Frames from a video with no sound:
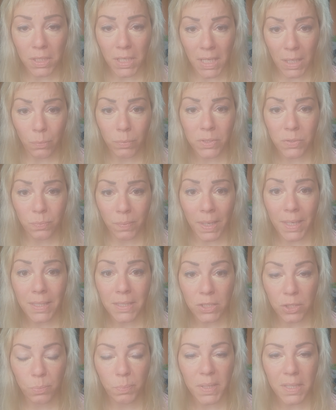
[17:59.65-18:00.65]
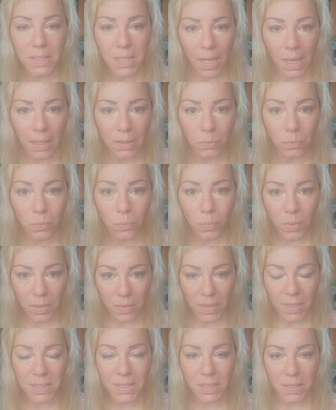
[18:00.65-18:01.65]
he was ready to be done
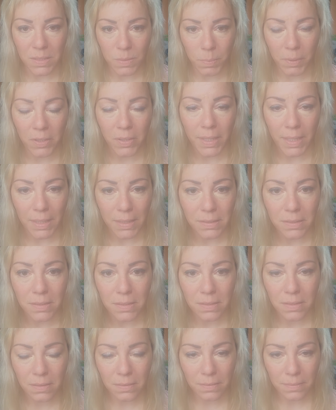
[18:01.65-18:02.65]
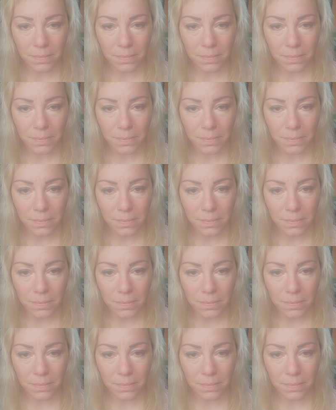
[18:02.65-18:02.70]
with this experience.